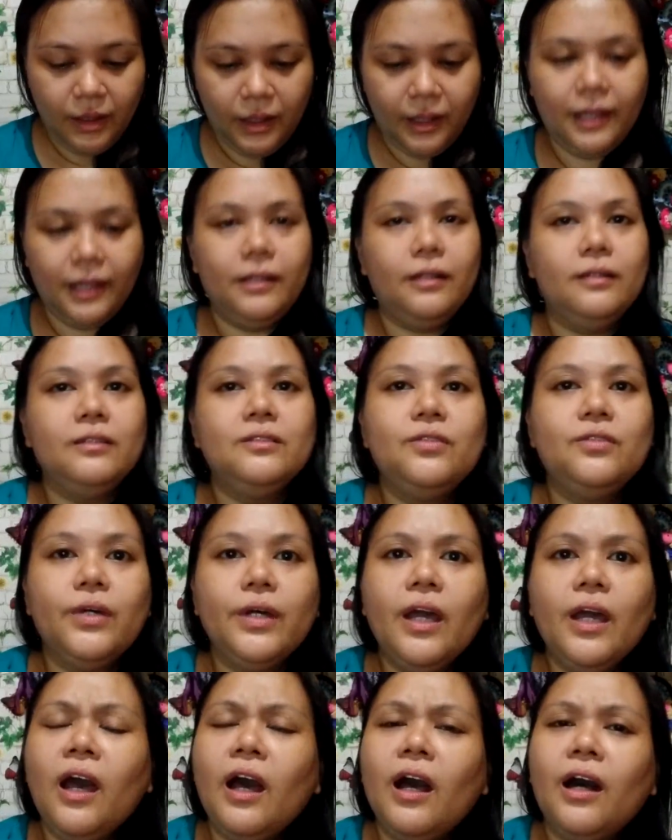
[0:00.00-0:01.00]
And also
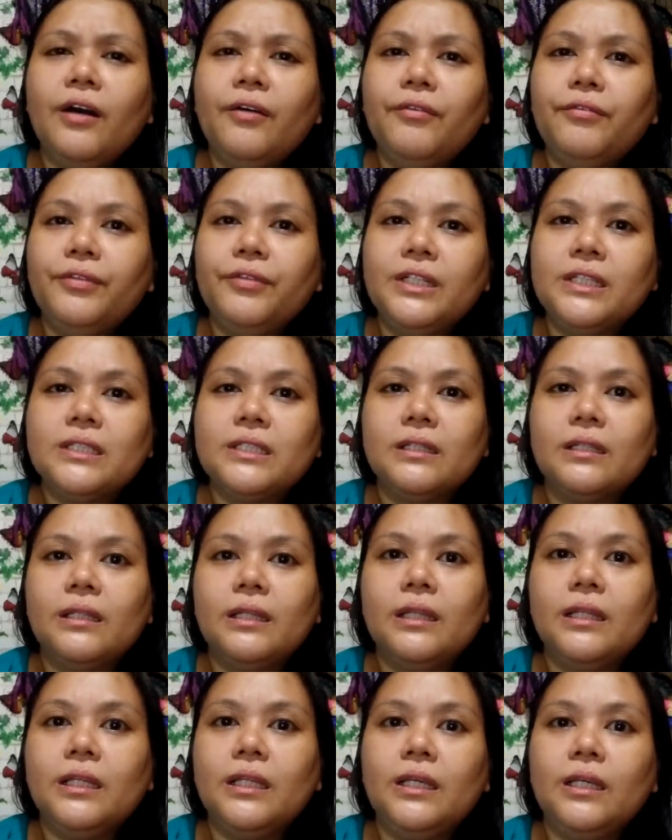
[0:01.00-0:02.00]
I have
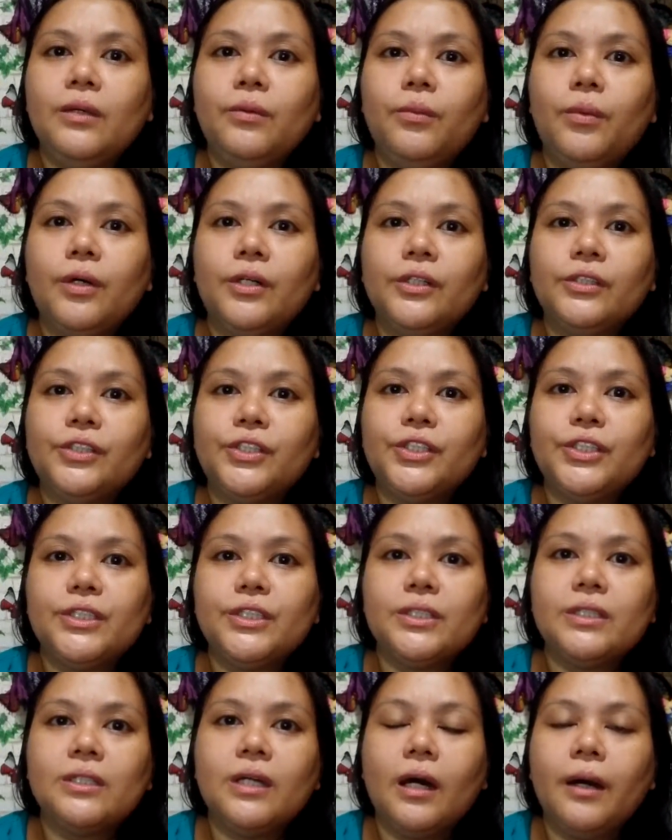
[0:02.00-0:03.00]
recently watched
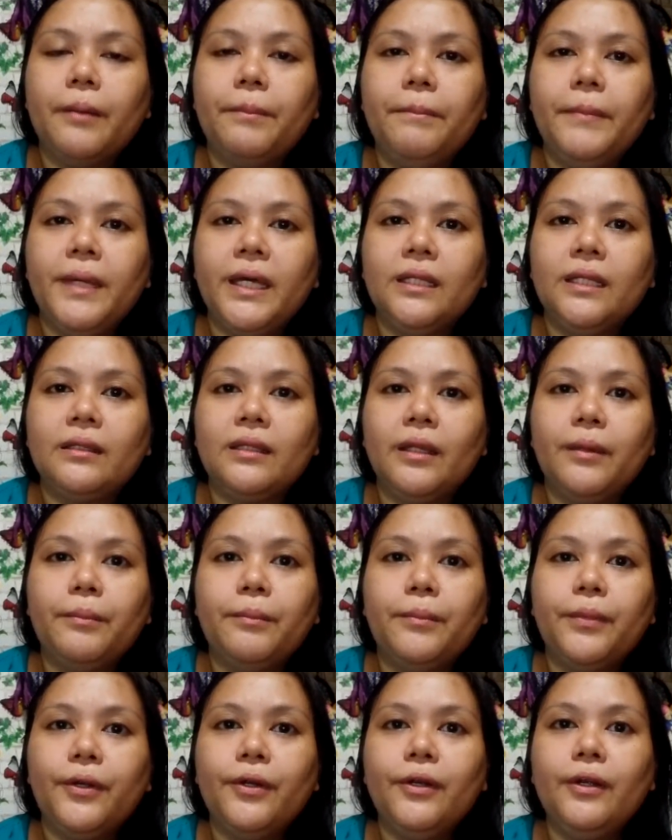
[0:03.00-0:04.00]
Big
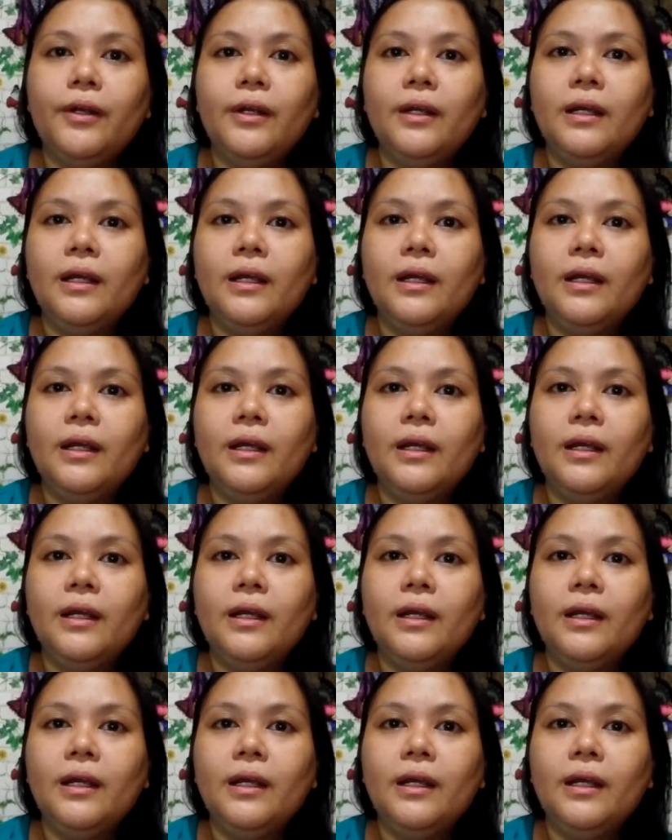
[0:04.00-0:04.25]
Timber.